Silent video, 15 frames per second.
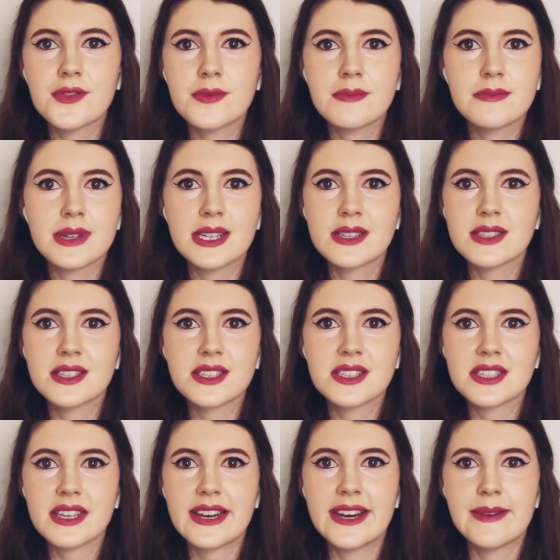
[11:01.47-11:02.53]
much
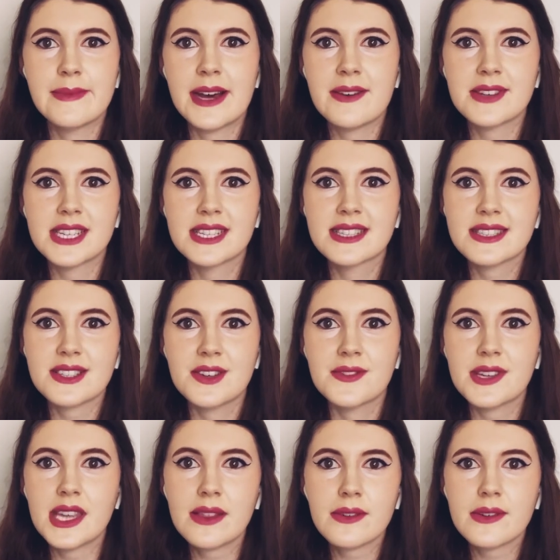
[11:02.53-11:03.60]
evidence of
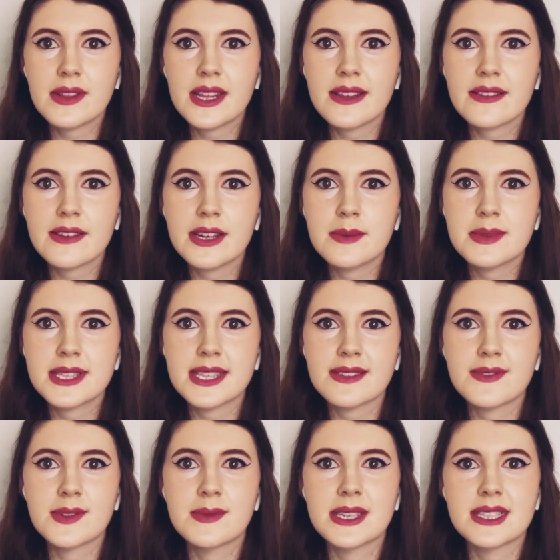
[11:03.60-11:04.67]
either of these scripts
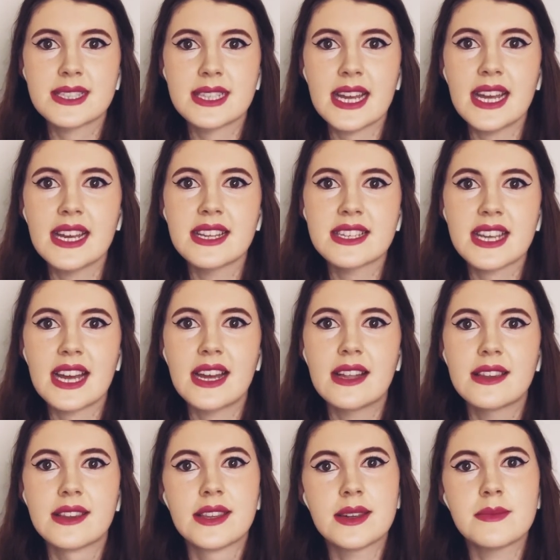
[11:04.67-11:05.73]
from this stage,
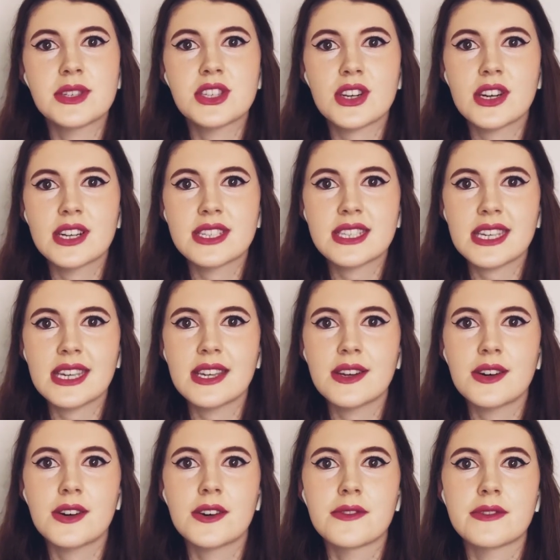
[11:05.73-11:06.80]
and the majority
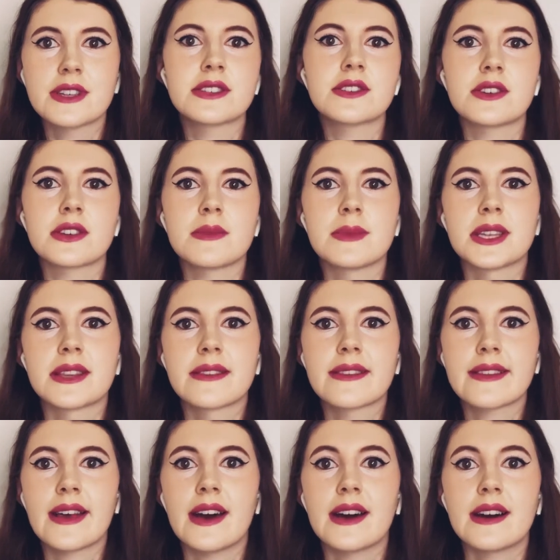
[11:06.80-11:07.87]
of written
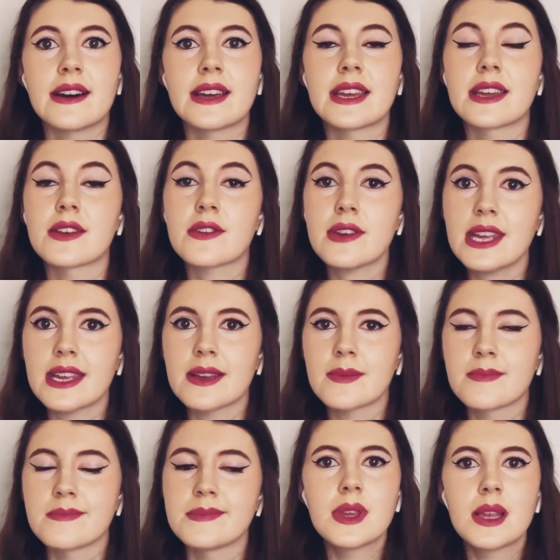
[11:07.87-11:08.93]
documents are in Greek.
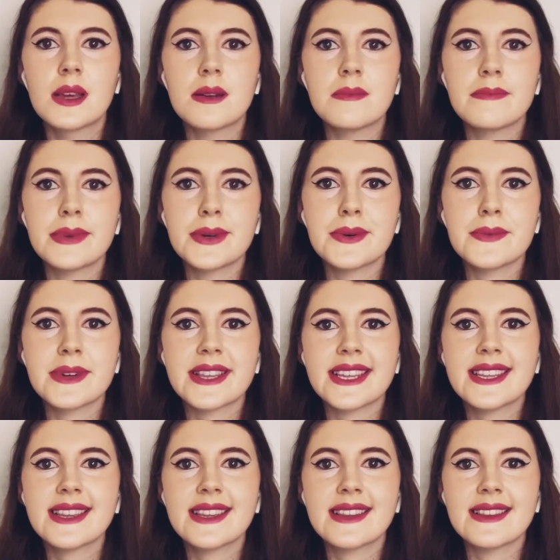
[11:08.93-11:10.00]
But
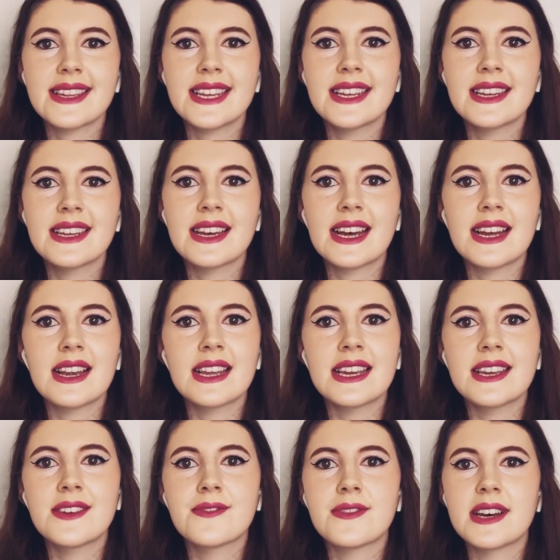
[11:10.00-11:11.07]
within the
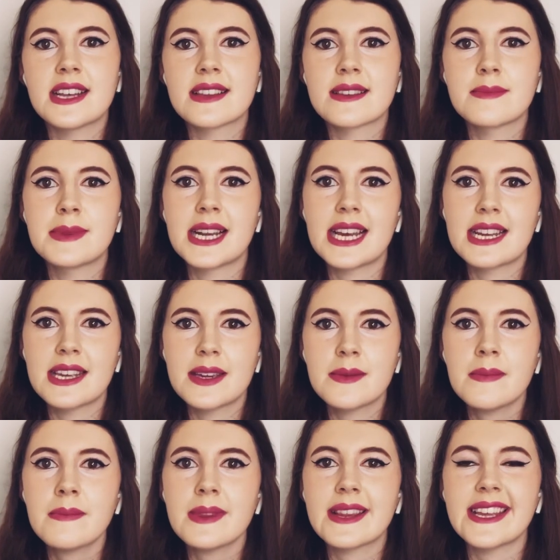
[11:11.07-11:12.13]
early 1st
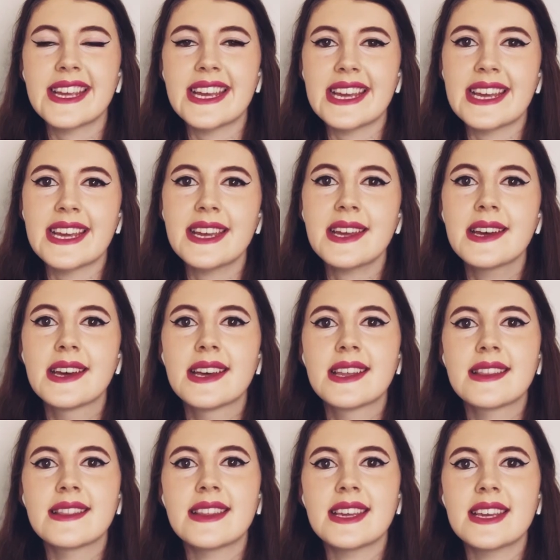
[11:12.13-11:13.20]
millennium CE,
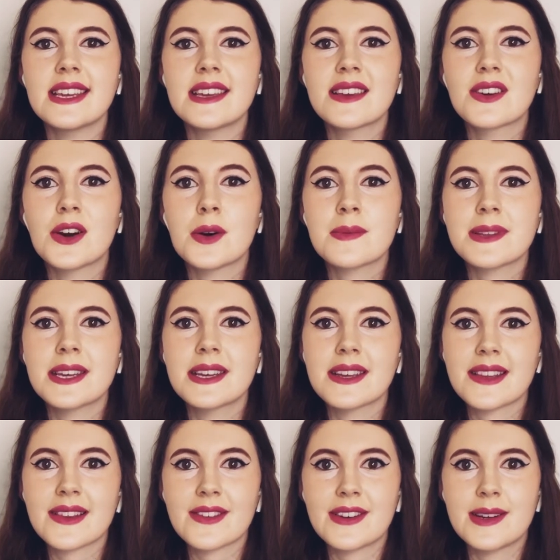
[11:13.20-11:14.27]
the
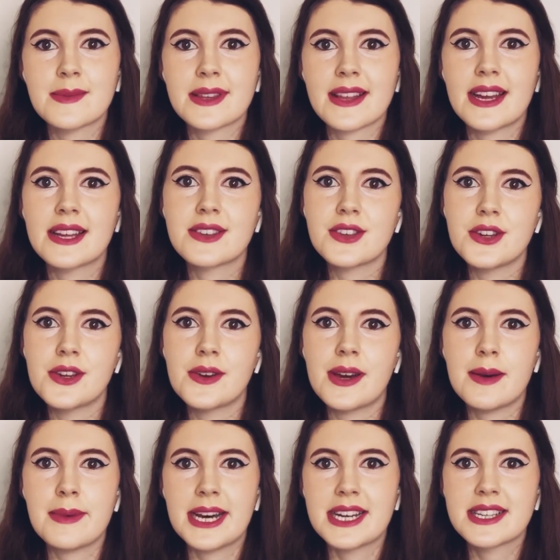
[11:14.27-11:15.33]
Coptic script started to
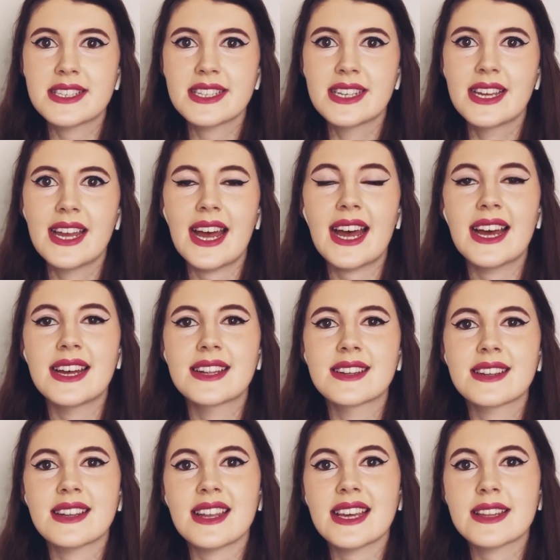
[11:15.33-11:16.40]
emerge.
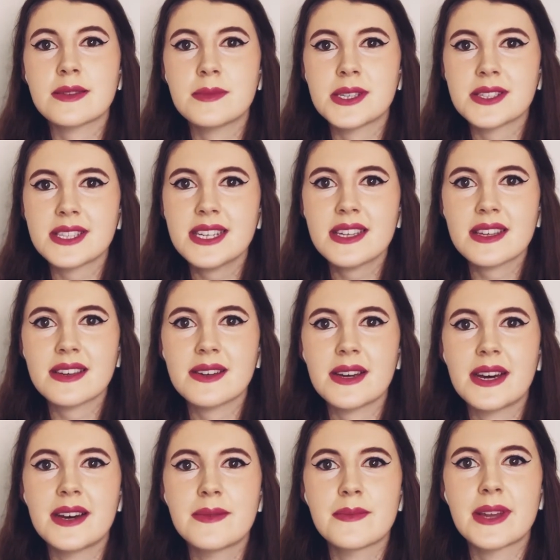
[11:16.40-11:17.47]
And like demotic,
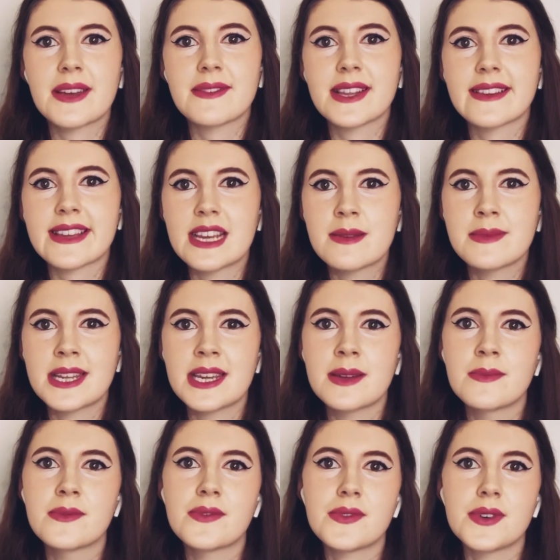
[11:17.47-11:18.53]
we have the same
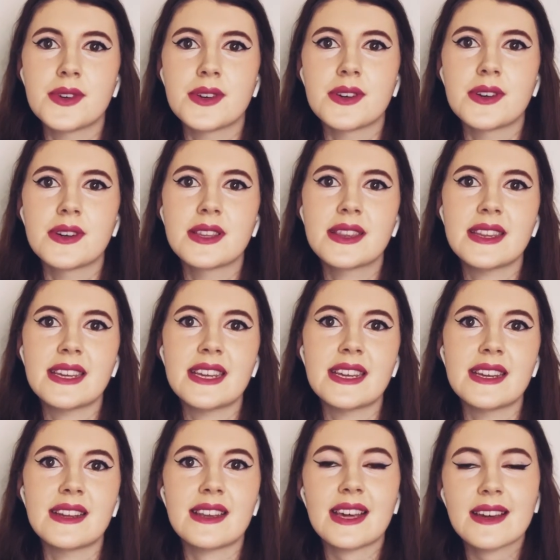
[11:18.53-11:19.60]
name for
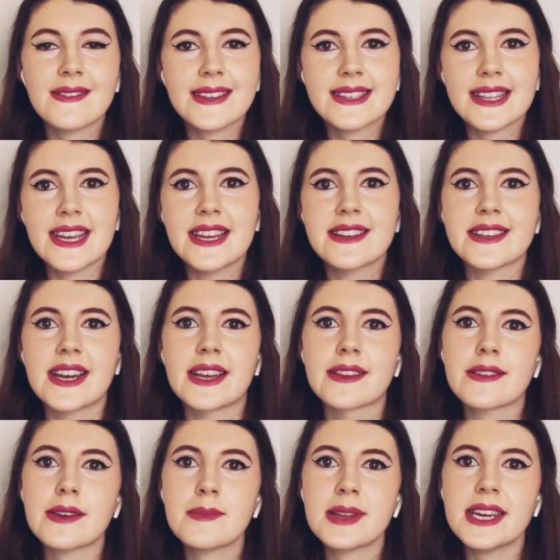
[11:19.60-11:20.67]
the language stage and
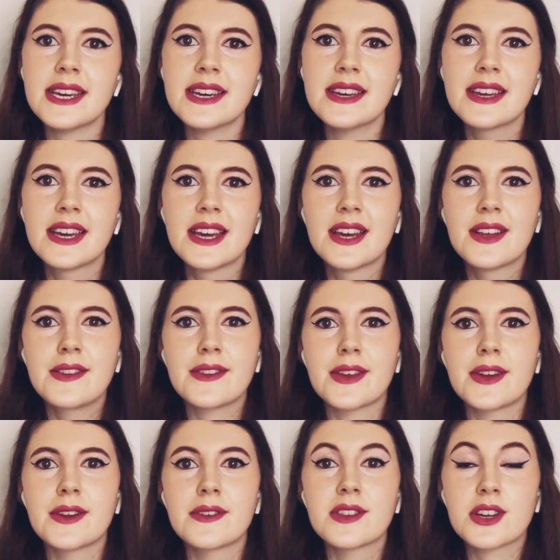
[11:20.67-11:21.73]
script here.
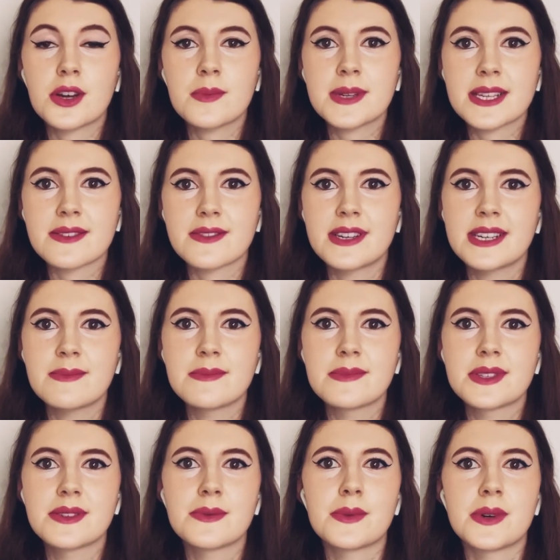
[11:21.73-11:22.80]
So the Coptic
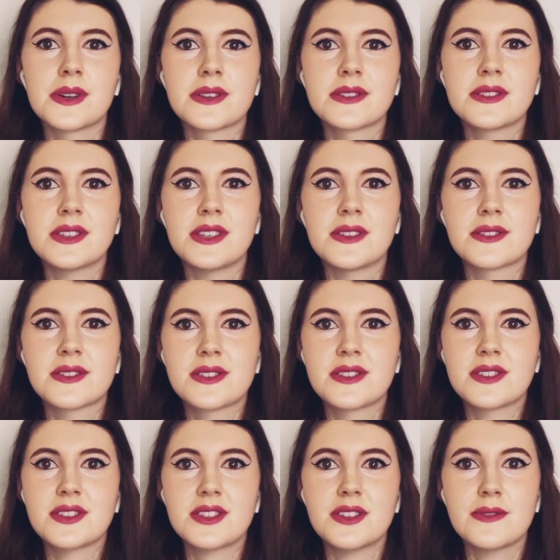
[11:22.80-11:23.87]
script was
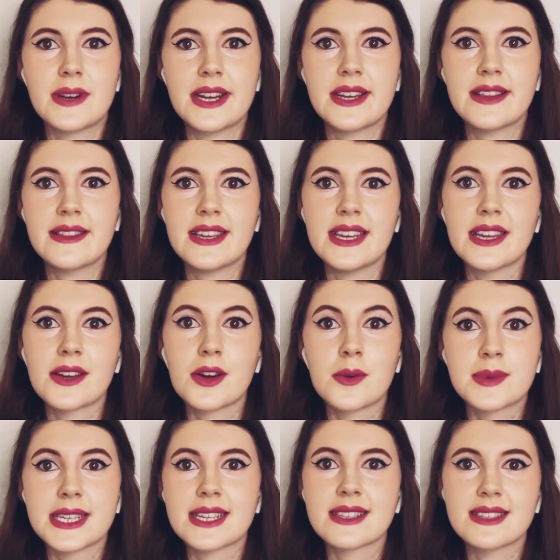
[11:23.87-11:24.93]
used to write the
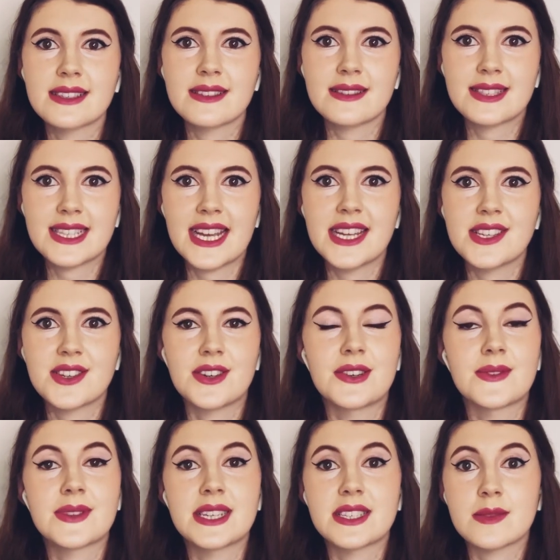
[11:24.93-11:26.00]
Coptic stage
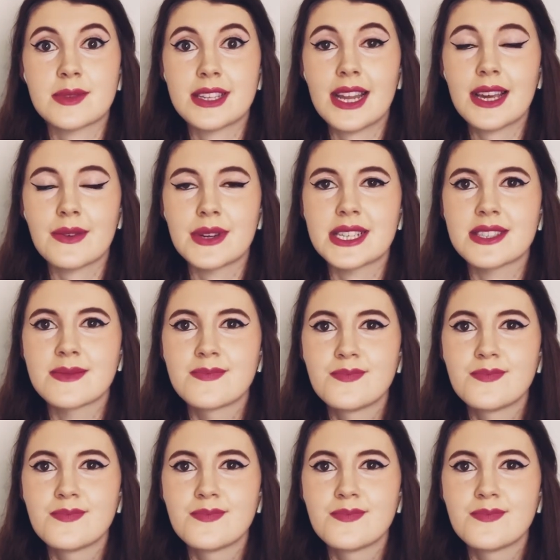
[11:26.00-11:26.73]
of the Egyptian language.